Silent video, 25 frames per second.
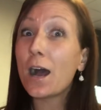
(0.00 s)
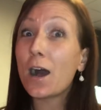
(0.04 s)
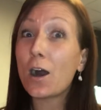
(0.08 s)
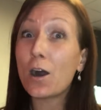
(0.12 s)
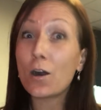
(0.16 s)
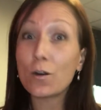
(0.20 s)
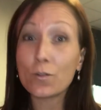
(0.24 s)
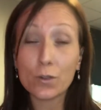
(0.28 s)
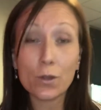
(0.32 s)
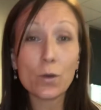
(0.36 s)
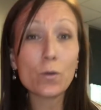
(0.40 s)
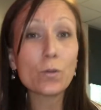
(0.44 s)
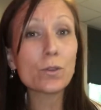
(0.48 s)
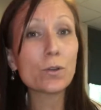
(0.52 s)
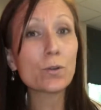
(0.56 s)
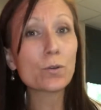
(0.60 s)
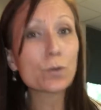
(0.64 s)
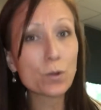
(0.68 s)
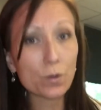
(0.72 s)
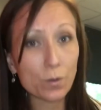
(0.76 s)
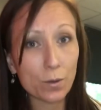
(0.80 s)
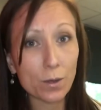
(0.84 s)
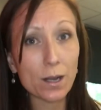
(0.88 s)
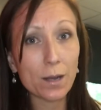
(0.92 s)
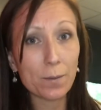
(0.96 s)
although
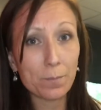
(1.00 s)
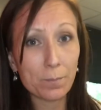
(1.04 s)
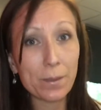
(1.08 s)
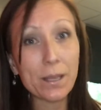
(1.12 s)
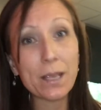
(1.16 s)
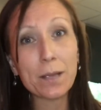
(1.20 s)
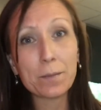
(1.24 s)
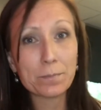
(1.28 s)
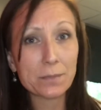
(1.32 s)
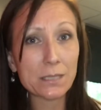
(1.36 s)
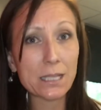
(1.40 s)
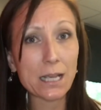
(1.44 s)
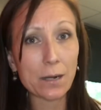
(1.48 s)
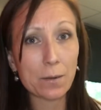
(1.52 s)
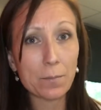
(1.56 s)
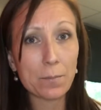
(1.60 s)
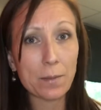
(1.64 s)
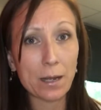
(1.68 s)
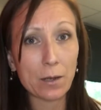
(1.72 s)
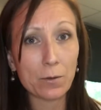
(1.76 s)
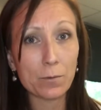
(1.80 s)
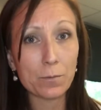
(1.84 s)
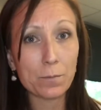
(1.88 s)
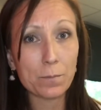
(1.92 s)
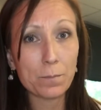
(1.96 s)
they'll be upset
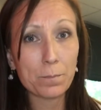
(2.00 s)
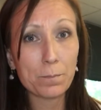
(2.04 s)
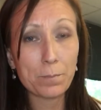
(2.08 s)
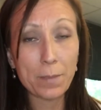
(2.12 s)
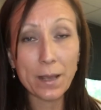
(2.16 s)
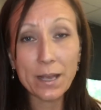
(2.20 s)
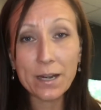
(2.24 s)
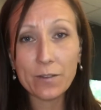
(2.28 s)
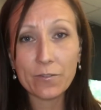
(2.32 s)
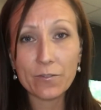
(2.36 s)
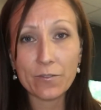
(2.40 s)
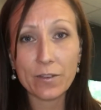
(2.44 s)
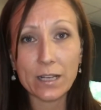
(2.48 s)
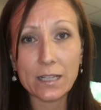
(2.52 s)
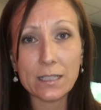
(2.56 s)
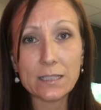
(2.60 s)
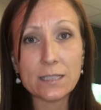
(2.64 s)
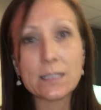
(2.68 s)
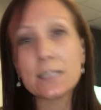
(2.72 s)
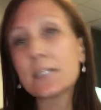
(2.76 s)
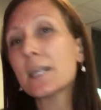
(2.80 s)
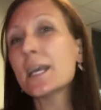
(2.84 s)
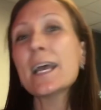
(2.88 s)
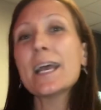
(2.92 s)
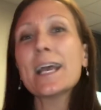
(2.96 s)
about
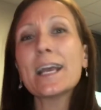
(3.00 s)
benefits,